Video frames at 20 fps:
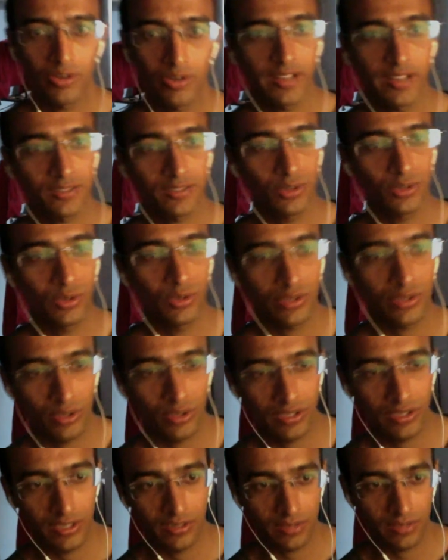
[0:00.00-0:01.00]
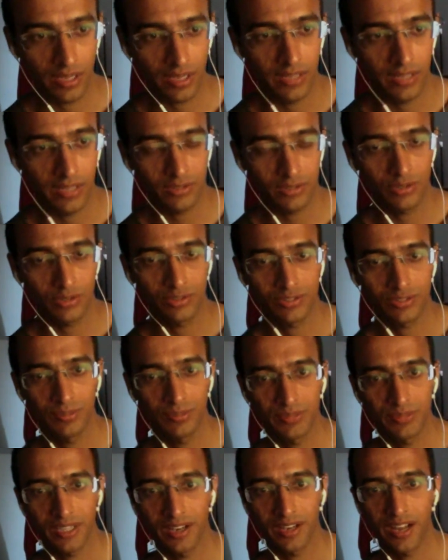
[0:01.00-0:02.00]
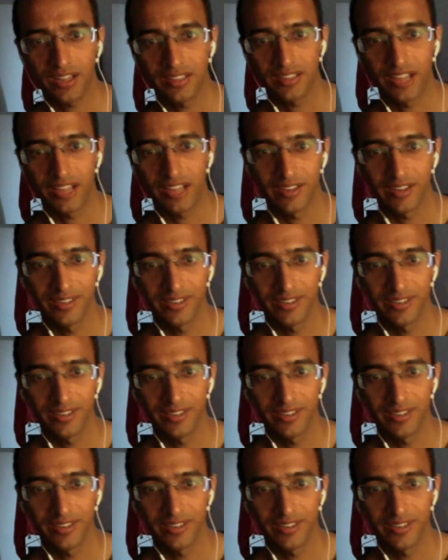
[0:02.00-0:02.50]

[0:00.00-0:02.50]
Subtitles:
has gotten cancer or something like that.